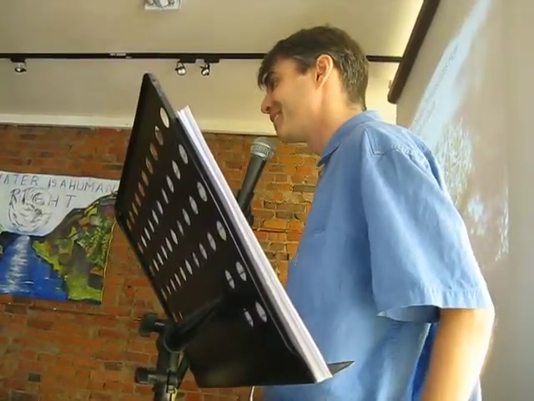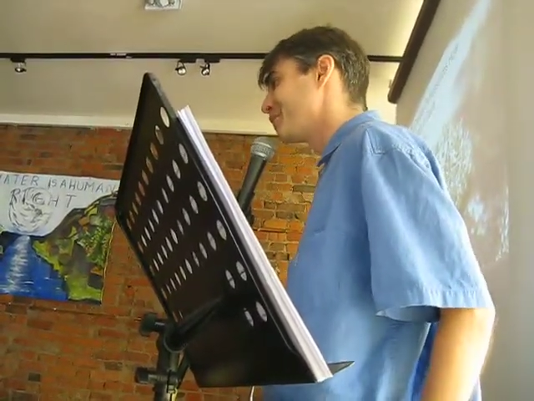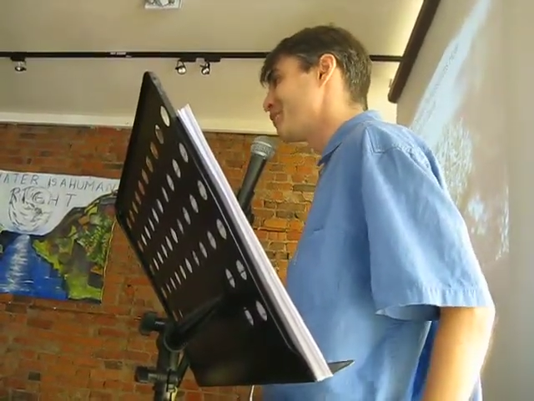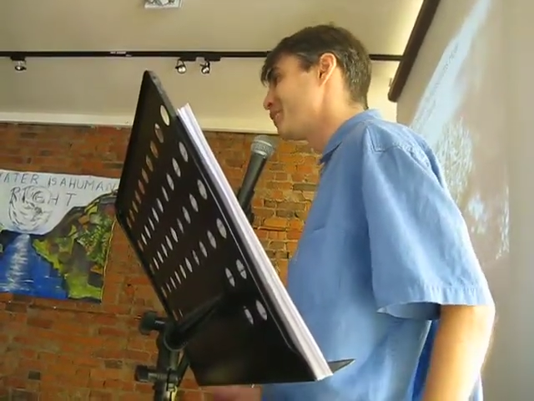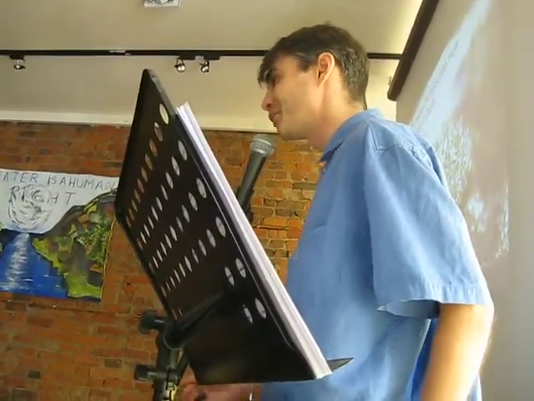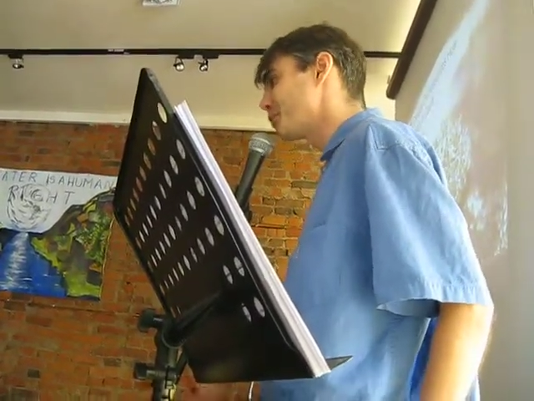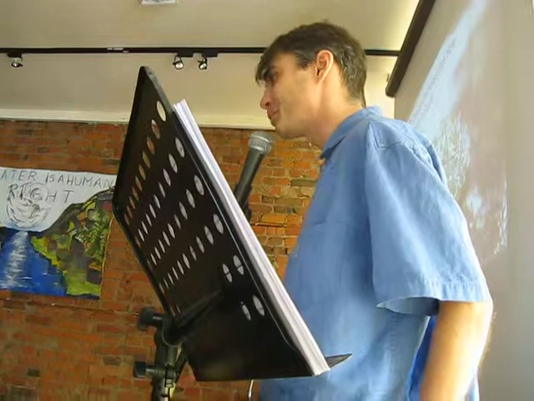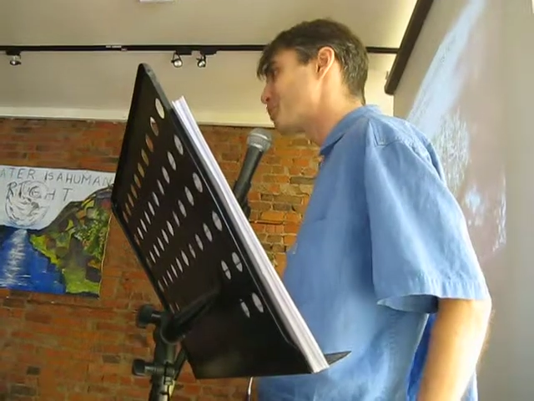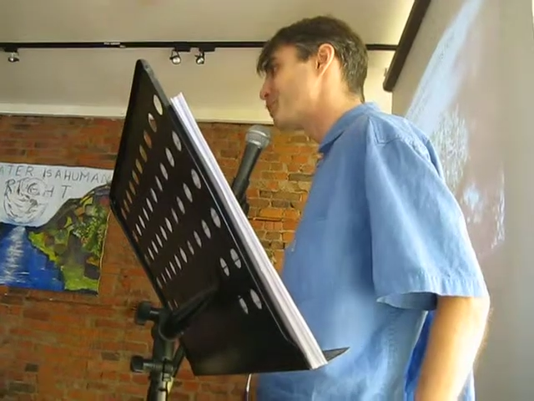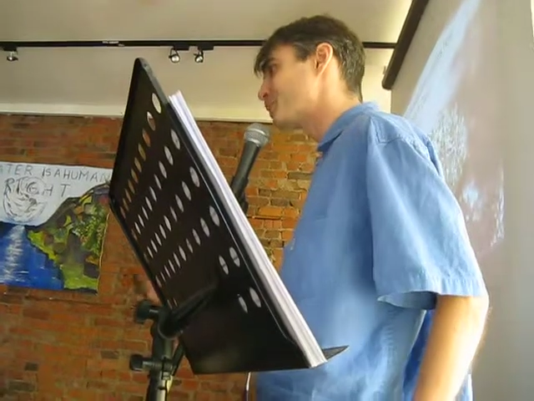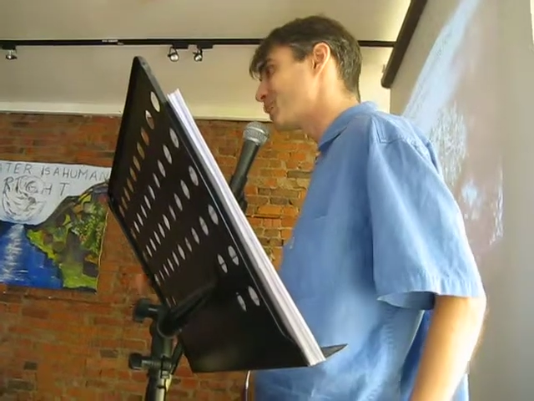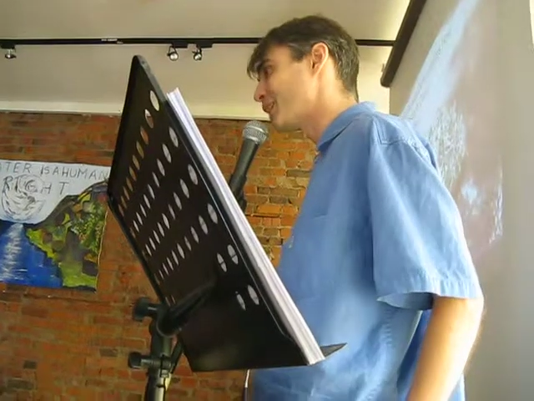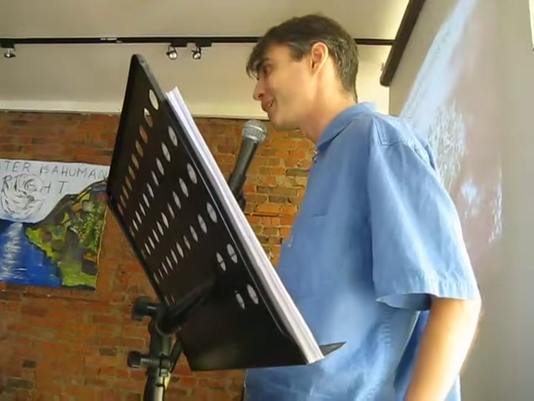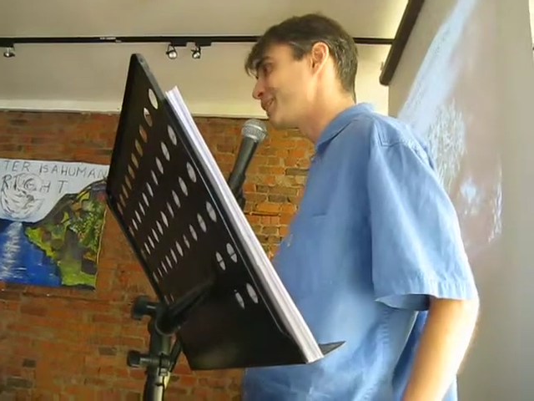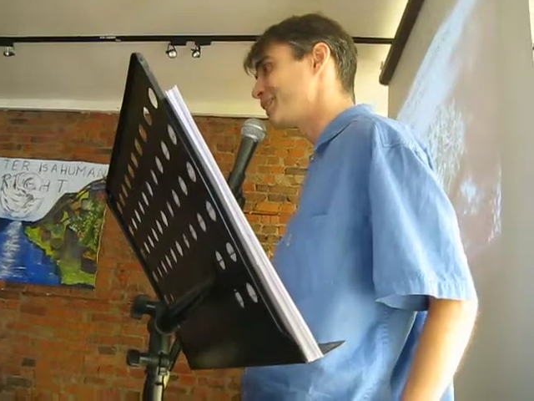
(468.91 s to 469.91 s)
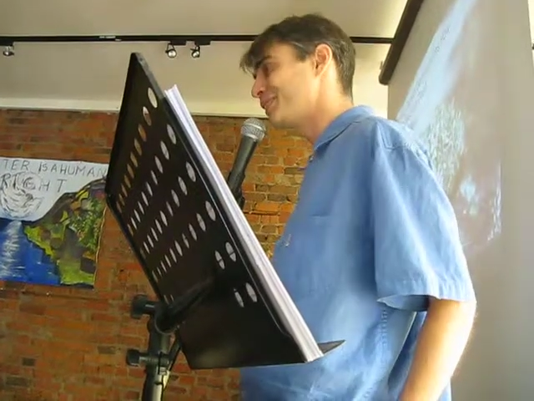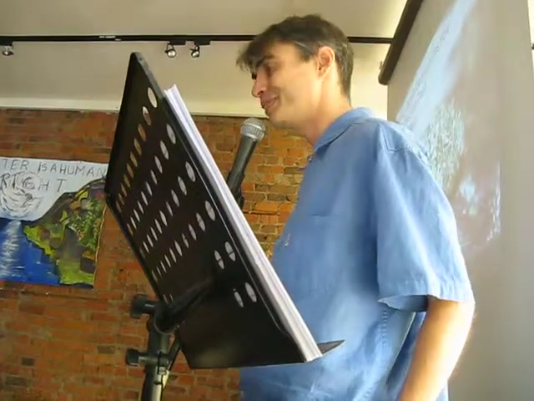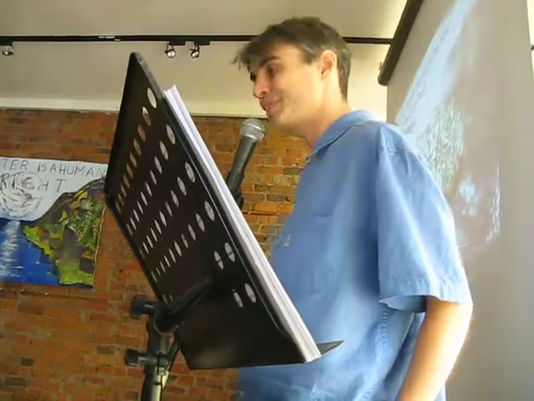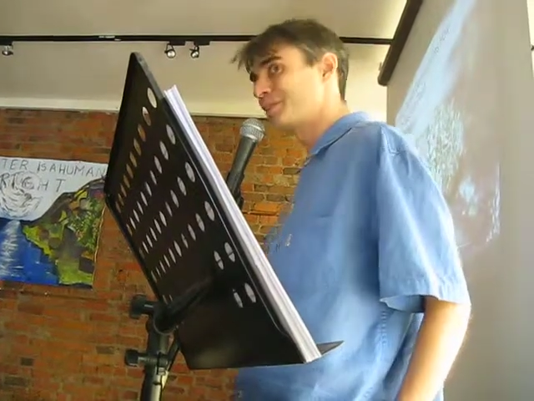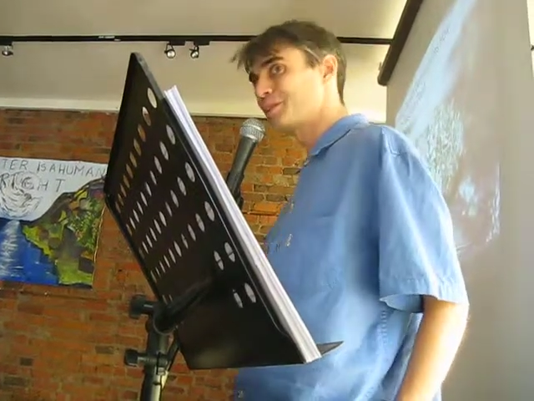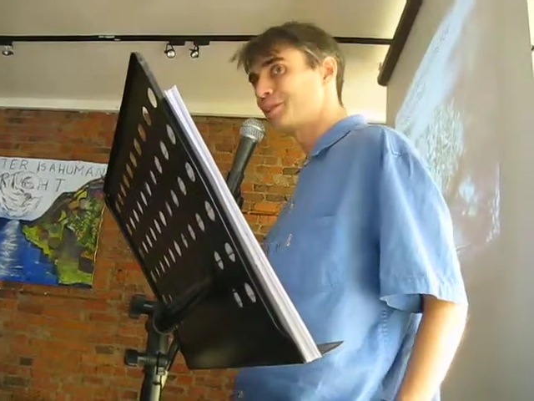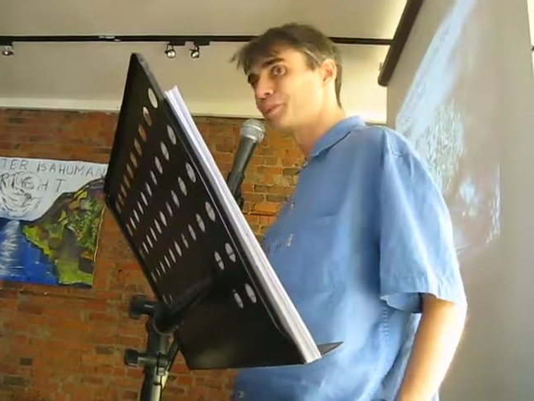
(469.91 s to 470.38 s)
50%
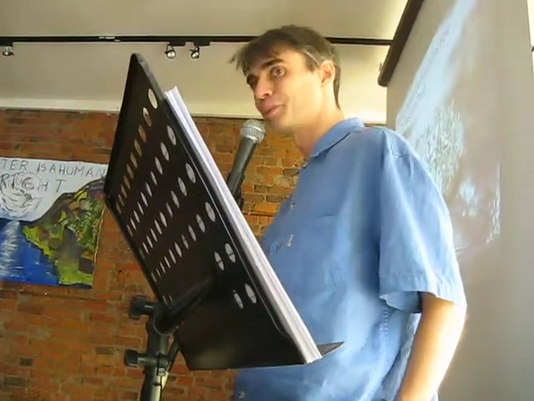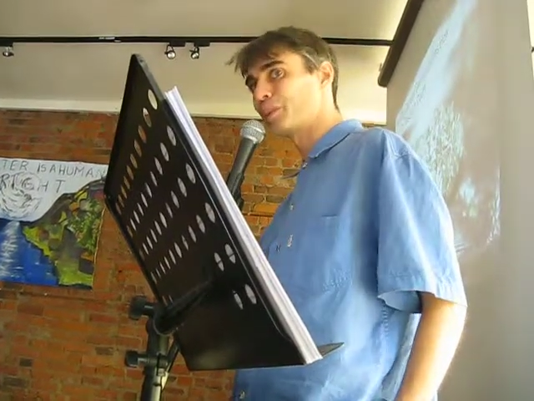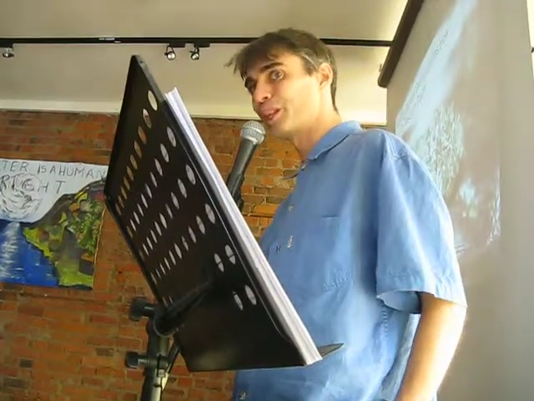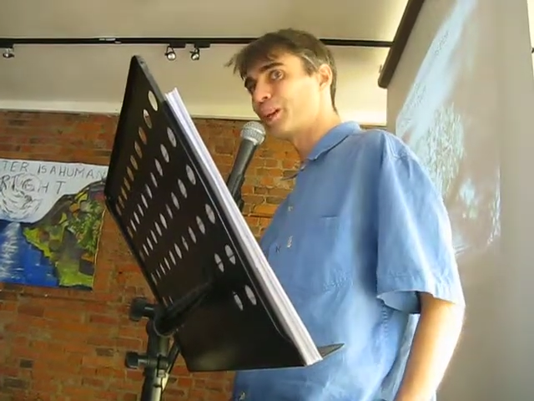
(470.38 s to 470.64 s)
would have